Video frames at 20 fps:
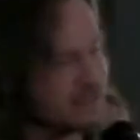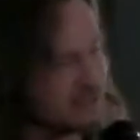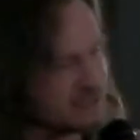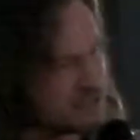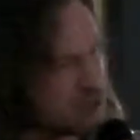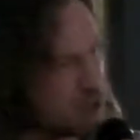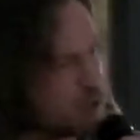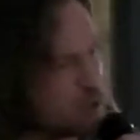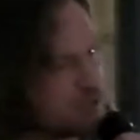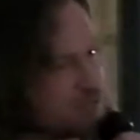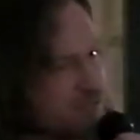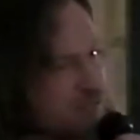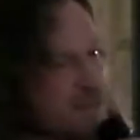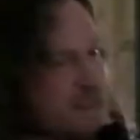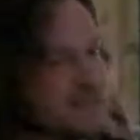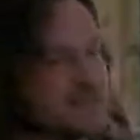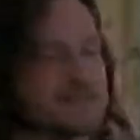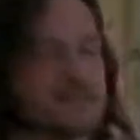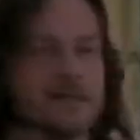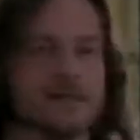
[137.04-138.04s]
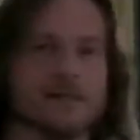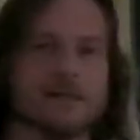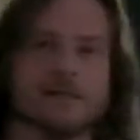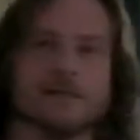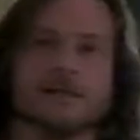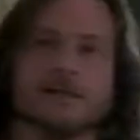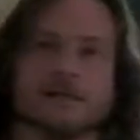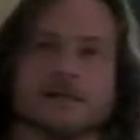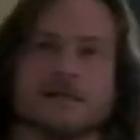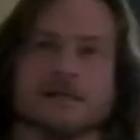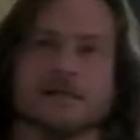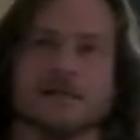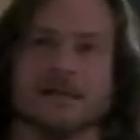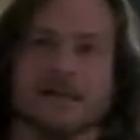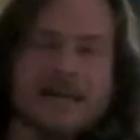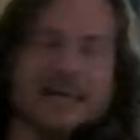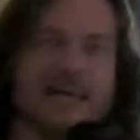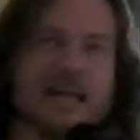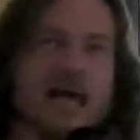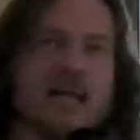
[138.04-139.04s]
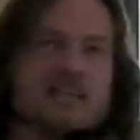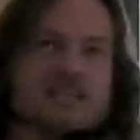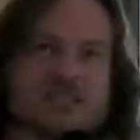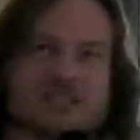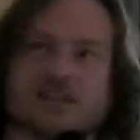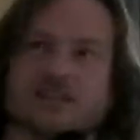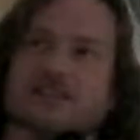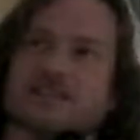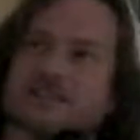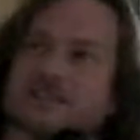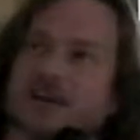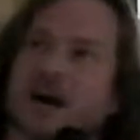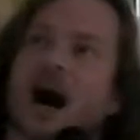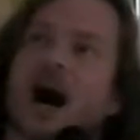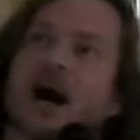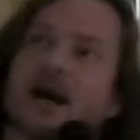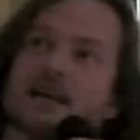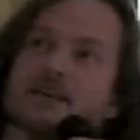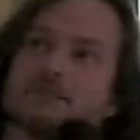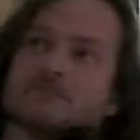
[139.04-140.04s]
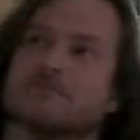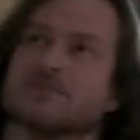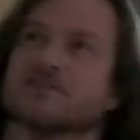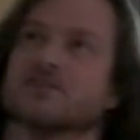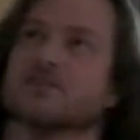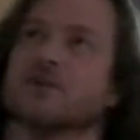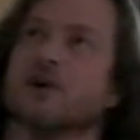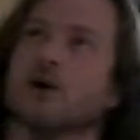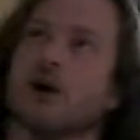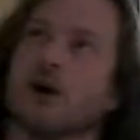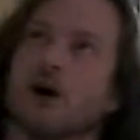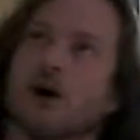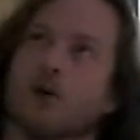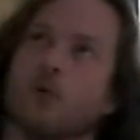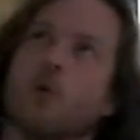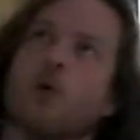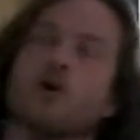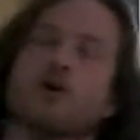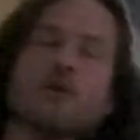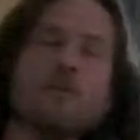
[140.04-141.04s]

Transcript: did those feet, in ancient times, walk